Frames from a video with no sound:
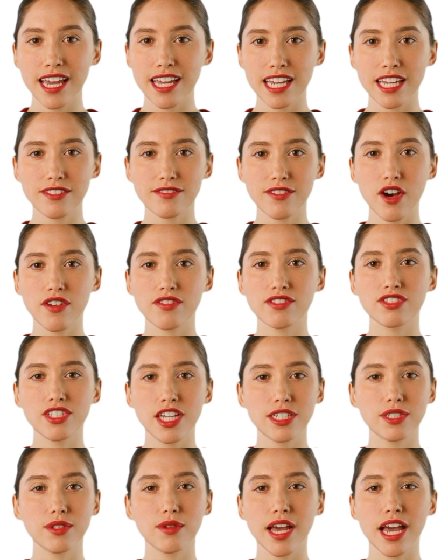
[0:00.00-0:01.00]
involves
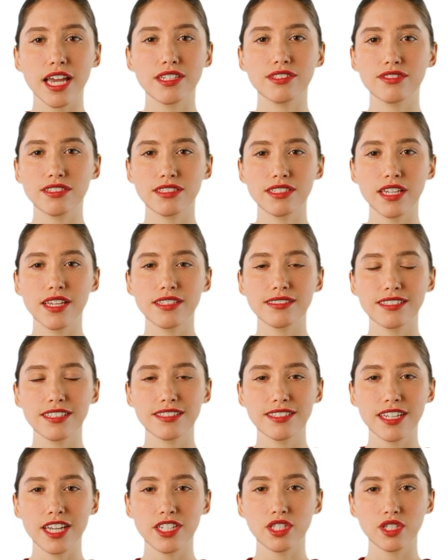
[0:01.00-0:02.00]
gentle exercises
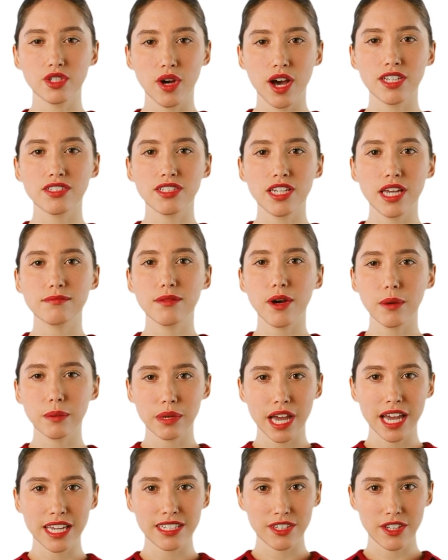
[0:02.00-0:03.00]
that stretch and
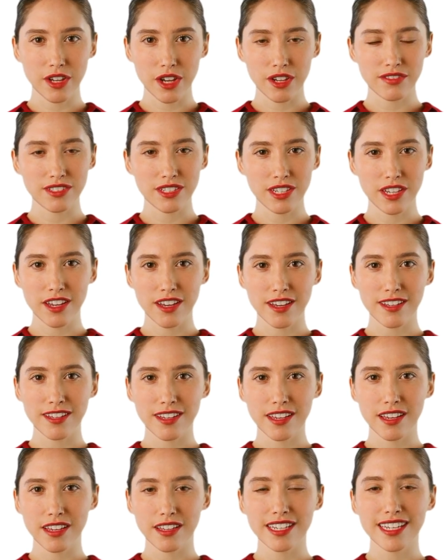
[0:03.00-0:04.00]
mobilize nerves.
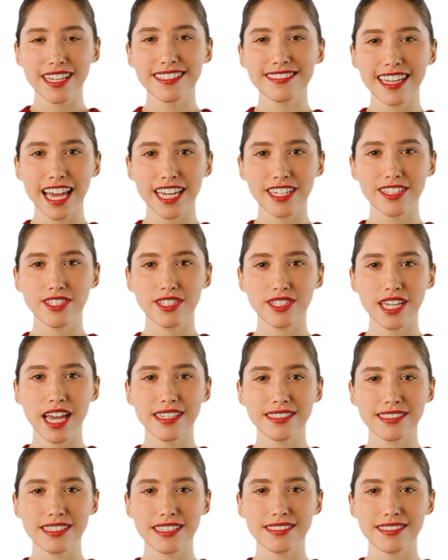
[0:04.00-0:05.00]
These
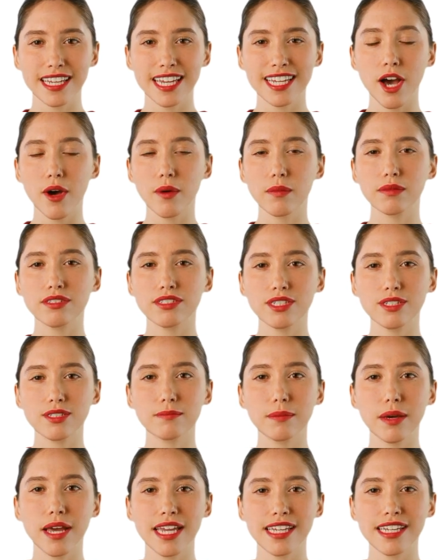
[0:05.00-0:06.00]
exercises can help reduce
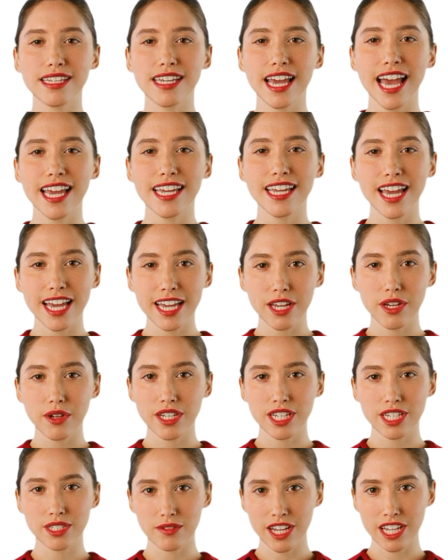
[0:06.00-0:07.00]
pain and
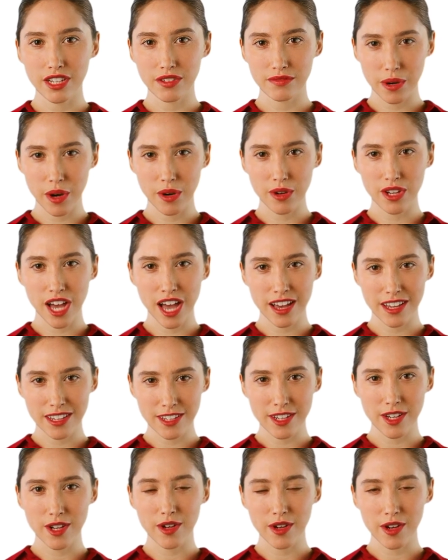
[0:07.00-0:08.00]
increase range of motion.
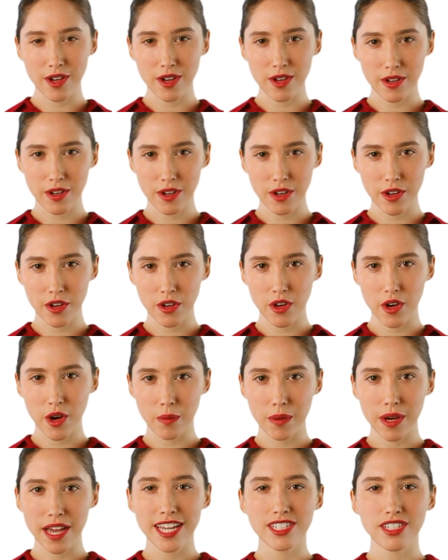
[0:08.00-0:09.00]

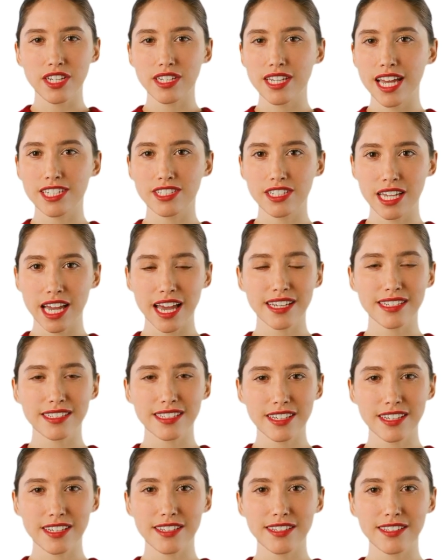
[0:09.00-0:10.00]
Patient education.